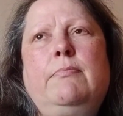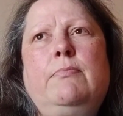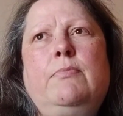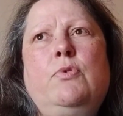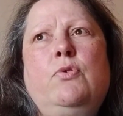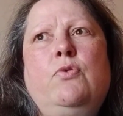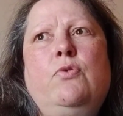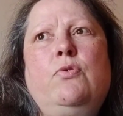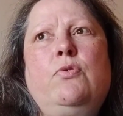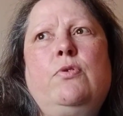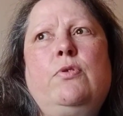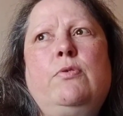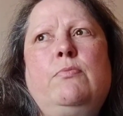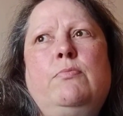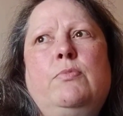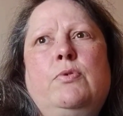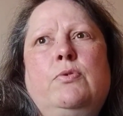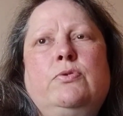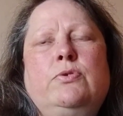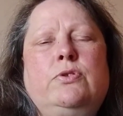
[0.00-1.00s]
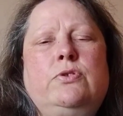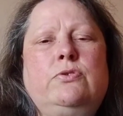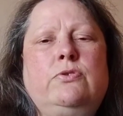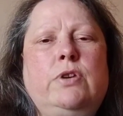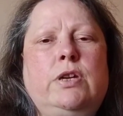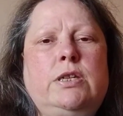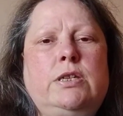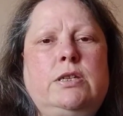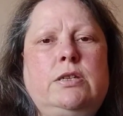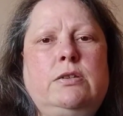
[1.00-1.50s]
more and more
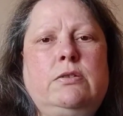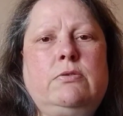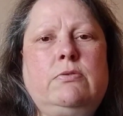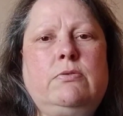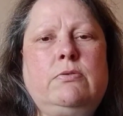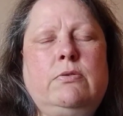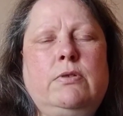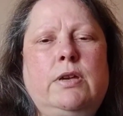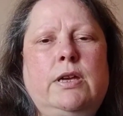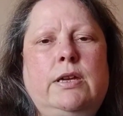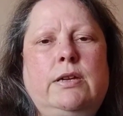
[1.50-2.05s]
stressed or